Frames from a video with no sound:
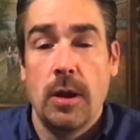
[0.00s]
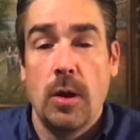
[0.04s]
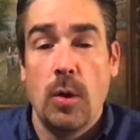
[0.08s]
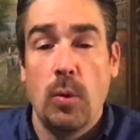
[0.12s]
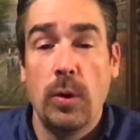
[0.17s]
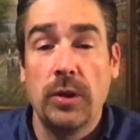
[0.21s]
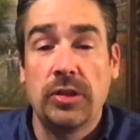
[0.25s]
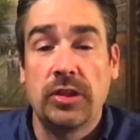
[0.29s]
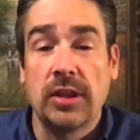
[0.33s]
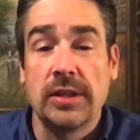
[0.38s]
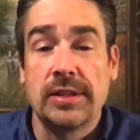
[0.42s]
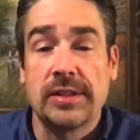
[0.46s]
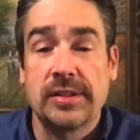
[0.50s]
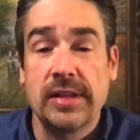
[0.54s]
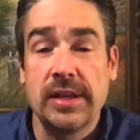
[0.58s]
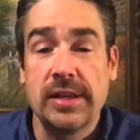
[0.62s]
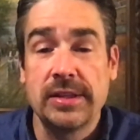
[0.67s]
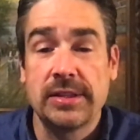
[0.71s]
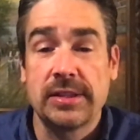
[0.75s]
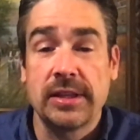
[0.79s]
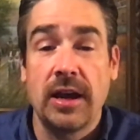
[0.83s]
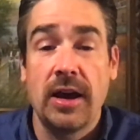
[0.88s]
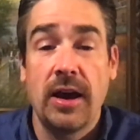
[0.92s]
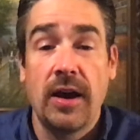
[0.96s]
with the
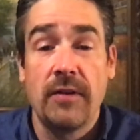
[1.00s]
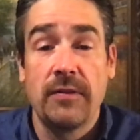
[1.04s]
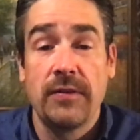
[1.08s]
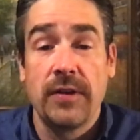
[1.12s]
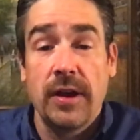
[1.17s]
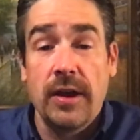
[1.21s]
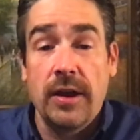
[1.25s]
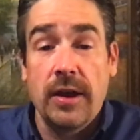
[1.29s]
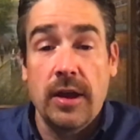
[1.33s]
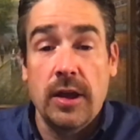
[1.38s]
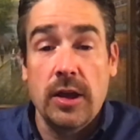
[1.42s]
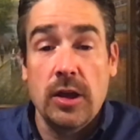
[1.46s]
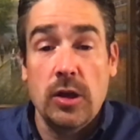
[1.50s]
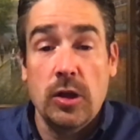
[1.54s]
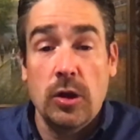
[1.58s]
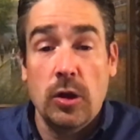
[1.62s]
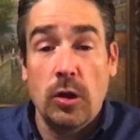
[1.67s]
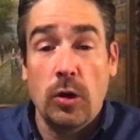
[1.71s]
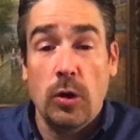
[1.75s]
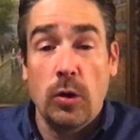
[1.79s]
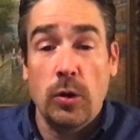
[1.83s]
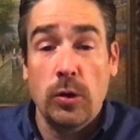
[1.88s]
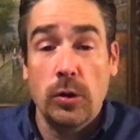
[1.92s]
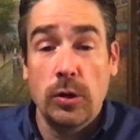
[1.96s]
sense of,
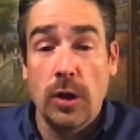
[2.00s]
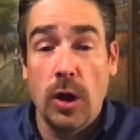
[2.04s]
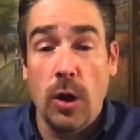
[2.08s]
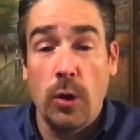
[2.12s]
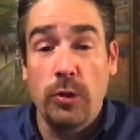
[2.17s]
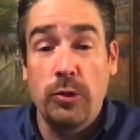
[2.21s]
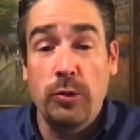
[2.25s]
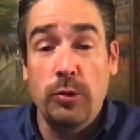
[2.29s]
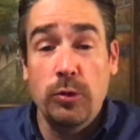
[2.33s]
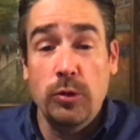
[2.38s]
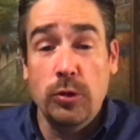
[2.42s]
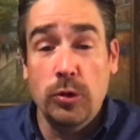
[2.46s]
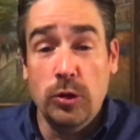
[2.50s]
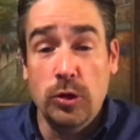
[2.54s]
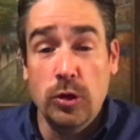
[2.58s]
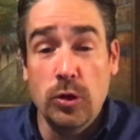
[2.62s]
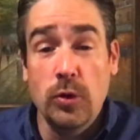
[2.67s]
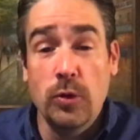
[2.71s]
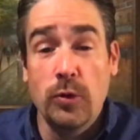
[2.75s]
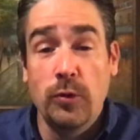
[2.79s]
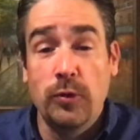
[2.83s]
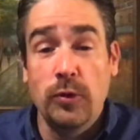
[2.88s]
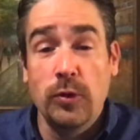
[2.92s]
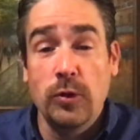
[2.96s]
you know,
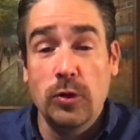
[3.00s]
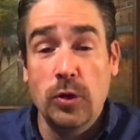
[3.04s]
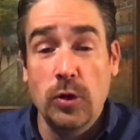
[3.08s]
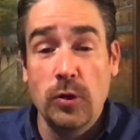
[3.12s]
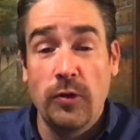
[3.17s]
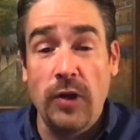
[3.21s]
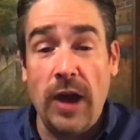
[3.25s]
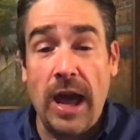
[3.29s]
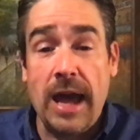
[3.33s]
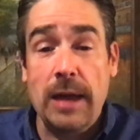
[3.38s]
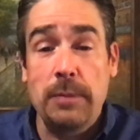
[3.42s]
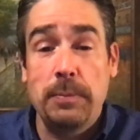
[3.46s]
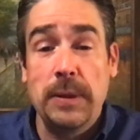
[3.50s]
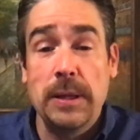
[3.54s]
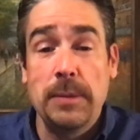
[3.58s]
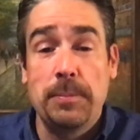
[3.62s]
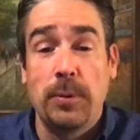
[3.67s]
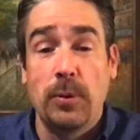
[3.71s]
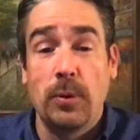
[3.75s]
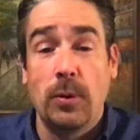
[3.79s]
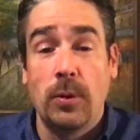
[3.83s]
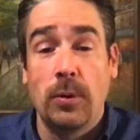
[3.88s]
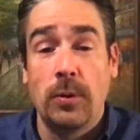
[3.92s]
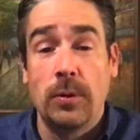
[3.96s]
you've had
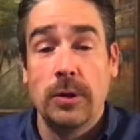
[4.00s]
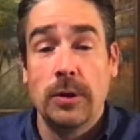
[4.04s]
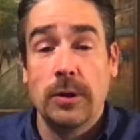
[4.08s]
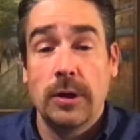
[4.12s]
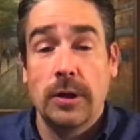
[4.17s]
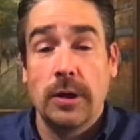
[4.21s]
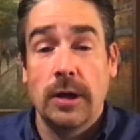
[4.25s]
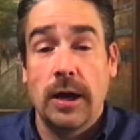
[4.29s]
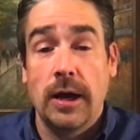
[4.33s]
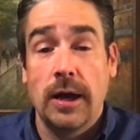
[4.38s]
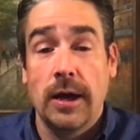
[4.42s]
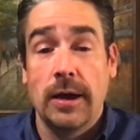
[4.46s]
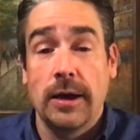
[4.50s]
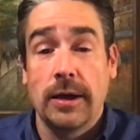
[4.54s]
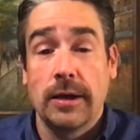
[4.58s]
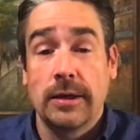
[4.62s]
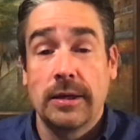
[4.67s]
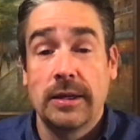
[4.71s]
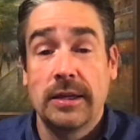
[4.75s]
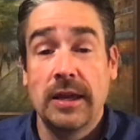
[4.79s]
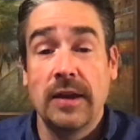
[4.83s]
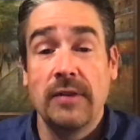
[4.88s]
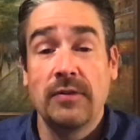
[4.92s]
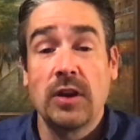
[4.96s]
people
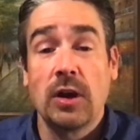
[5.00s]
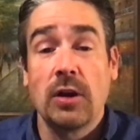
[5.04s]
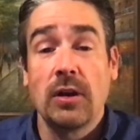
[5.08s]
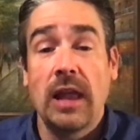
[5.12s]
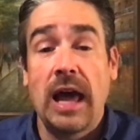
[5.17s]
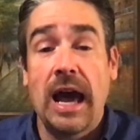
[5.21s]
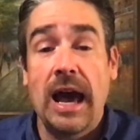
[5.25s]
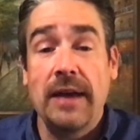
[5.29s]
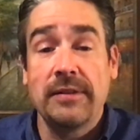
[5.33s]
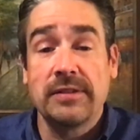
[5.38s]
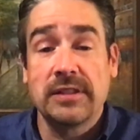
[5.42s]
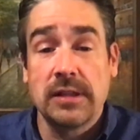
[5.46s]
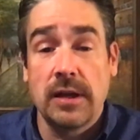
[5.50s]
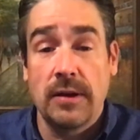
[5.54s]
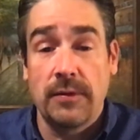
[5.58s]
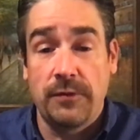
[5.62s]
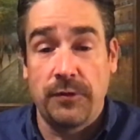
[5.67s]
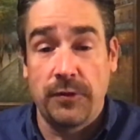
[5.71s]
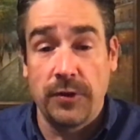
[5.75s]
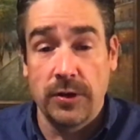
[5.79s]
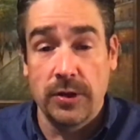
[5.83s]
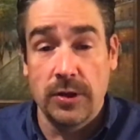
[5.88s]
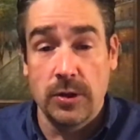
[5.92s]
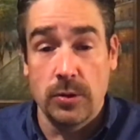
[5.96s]
give their lives up
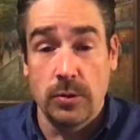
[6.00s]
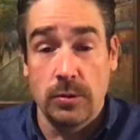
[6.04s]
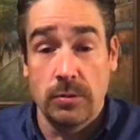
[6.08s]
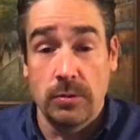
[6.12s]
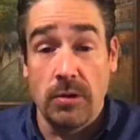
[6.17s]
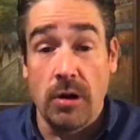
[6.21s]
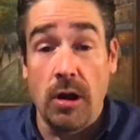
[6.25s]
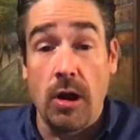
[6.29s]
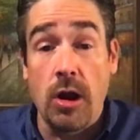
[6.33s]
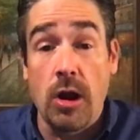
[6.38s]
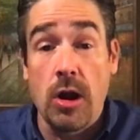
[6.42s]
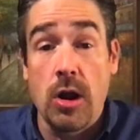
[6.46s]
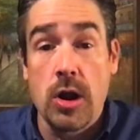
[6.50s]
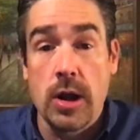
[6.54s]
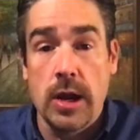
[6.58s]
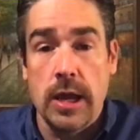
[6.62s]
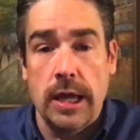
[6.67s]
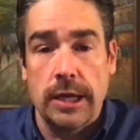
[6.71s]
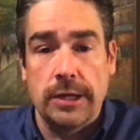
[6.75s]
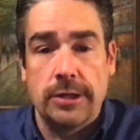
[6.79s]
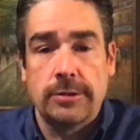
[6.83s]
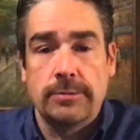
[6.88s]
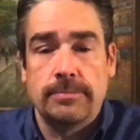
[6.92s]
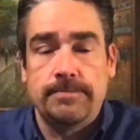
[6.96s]
for you. Earn
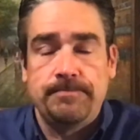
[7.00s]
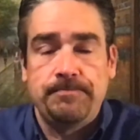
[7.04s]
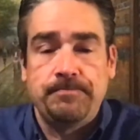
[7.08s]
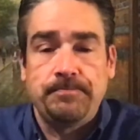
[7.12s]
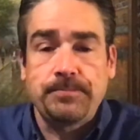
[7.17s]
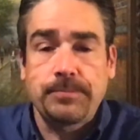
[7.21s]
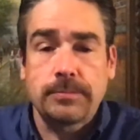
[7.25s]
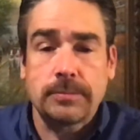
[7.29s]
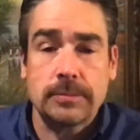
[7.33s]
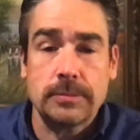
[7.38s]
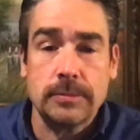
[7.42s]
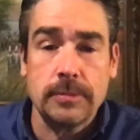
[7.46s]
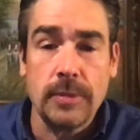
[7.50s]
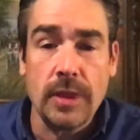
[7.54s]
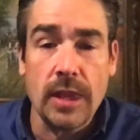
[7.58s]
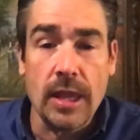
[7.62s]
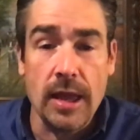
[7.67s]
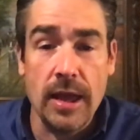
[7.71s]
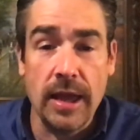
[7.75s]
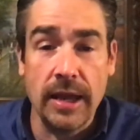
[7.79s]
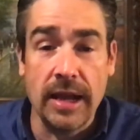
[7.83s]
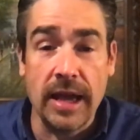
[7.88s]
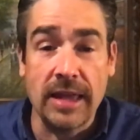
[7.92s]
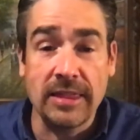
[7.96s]
it.
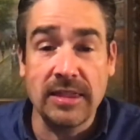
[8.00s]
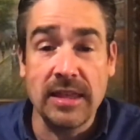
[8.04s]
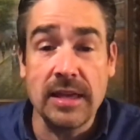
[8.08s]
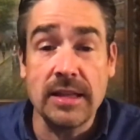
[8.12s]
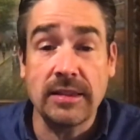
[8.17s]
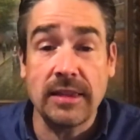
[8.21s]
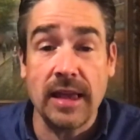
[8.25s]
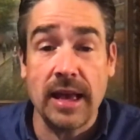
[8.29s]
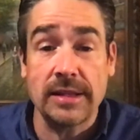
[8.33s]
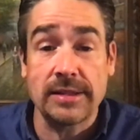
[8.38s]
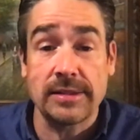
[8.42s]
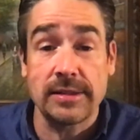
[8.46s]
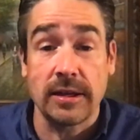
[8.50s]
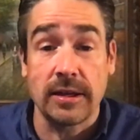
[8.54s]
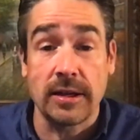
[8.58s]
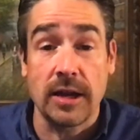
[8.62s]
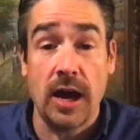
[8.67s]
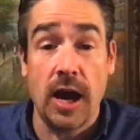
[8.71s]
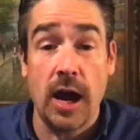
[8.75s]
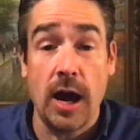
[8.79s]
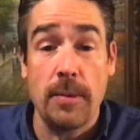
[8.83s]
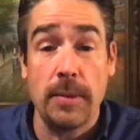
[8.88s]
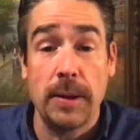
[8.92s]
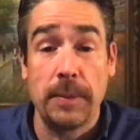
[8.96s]
And I think that's a
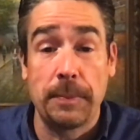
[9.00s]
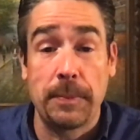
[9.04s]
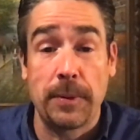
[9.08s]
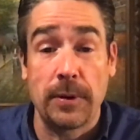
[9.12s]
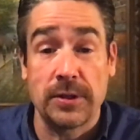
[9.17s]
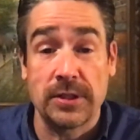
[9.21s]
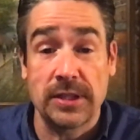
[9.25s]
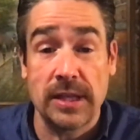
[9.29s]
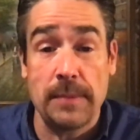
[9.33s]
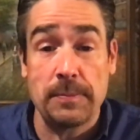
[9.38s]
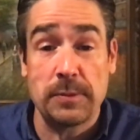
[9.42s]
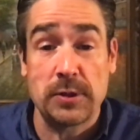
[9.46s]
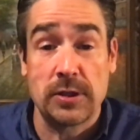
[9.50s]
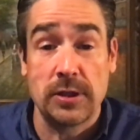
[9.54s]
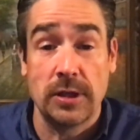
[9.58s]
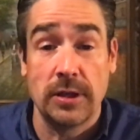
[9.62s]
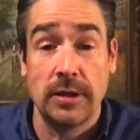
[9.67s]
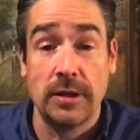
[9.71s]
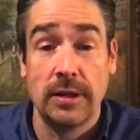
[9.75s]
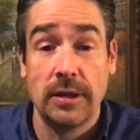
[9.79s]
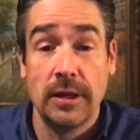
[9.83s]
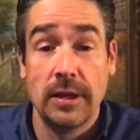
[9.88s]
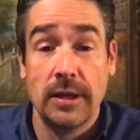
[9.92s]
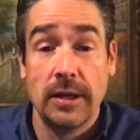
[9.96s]
common
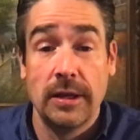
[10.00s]
perception